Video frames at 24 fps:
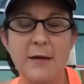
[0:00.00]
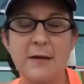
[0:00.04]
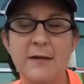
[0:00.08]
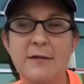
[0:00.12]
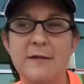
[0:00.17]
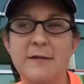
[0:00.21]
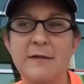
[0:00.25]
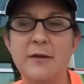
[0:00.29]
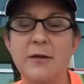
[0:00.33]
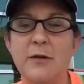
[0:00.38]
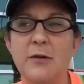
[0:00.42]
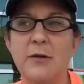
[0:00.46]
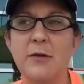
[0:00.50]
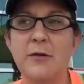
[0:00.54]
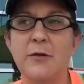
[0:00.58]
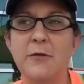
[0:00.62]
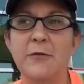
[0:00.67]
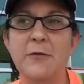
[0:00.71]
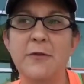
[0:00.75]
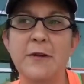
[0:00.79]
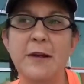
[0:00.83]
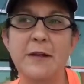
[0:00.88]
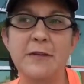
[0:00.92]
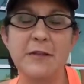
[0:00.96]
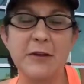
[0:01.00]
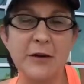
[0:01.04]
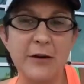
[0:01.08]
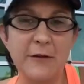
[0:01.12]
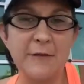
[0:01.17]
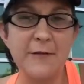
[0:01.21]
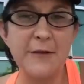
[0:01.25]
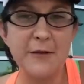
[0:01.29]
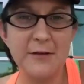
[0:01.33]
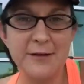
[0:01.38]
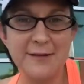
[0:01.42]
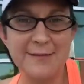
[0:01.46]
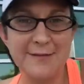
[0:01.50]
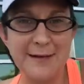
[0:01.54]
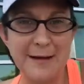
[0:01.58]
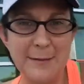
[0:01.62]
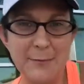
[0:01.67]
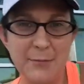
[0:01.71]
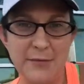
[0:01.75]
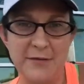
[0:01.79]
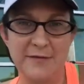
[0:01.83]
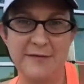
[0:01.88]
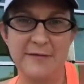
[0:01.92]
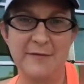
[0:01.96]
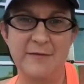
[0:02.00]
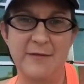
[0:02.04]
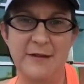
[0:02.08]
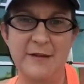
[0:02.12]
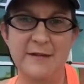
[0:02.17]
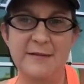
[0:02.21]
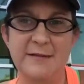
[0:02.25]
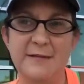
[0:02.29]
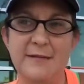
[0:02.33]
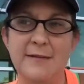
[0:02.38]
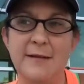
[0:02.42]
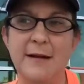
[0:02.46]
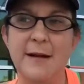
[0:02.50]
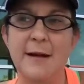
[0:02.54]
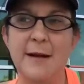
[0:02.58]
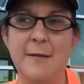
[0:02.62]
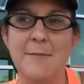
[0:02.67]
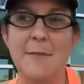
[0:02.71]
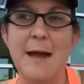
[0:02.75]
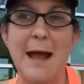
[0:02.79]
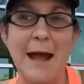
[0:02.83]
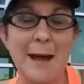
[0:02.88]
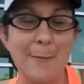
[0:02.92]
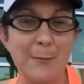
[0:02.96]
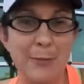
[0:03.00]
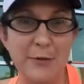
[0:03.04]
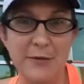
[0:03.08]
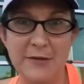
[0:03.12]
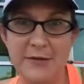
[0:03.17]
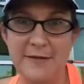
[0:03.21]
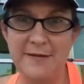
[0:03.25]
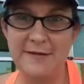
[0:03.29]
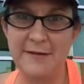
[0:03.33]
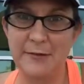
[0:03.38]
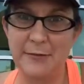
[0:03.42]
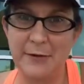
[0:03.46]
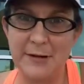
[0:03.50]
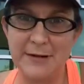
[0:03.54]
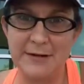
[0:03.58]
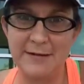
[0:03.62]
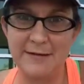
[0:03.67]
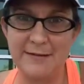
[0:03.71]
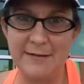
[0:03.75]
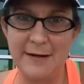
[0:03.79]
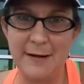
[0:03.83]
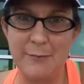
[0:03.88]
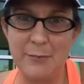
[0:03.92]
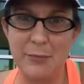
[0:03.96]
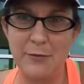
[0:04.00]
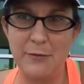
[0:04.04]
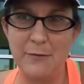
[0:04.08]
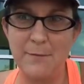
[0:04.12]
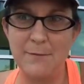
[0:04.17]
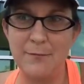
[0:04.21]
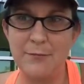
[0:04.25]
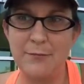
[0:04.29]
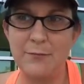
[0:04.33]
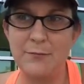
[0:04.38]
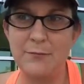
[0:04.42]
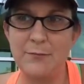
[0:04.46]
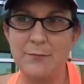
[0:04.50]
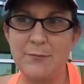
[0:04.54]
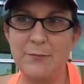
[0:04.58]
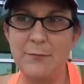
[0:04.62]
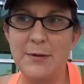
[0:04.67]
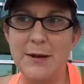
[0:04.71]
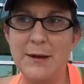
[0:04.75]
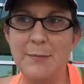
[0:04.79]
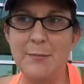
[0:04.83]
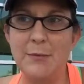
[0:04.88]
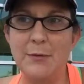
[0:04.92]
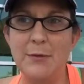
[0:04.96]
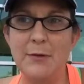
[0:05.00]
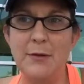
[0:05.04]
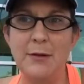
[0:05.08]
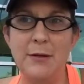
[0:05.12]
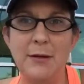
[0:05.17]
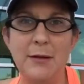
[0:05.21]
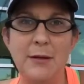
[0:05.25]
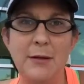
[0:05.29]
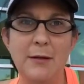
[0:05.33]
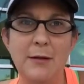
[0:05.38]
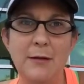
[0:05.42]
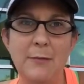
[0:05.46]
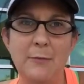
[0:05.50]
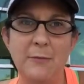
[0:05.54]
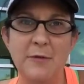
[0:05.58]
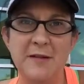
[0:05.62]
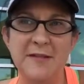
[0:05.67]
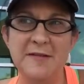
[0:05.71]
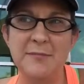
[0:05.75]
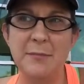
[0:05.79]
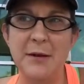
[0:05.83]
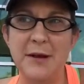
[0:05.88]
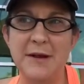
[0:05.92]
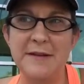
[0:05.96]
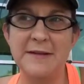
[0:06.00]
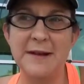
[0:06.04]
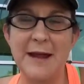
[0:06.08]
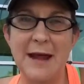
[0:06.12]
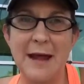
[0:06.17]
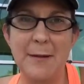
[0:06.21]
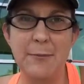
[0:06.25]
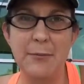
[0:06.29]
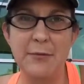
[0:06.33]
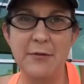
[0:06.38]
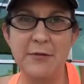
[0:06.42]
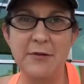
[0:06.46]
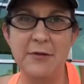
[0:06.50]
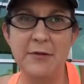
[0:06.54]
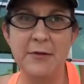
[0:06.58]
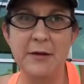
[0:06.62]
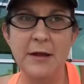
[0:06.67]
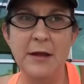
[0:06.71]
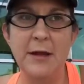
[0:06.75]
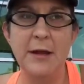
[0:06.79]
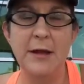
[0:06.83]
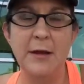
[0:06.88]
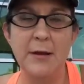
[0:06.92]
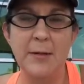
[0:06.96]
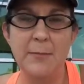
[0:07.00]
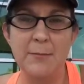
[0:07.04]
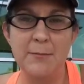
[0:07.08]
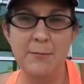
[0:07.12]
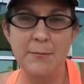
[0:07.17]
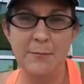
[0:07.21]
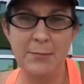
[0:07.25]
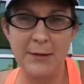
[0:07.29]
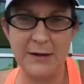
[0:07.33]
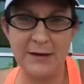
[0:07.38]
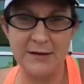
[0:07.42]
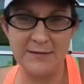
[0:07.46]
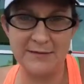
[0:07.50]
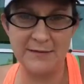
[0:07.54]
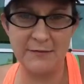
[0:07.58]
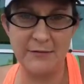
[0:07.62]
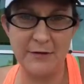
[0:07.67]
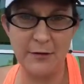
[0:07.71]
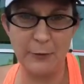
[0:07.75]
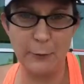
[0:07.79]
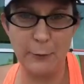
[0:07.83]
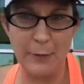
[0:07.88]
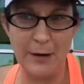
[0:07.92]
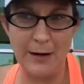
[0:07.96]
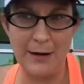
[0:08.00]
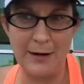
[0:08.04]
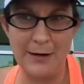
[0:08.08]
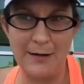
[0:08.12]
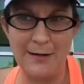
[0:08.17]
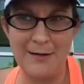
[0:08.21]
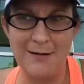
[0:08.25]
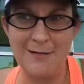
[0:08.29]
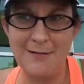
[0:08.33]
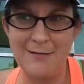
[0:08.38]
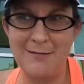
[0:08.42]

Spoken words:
So there are a few examples of this. Apple is a great example. People respond to Apple because of their why.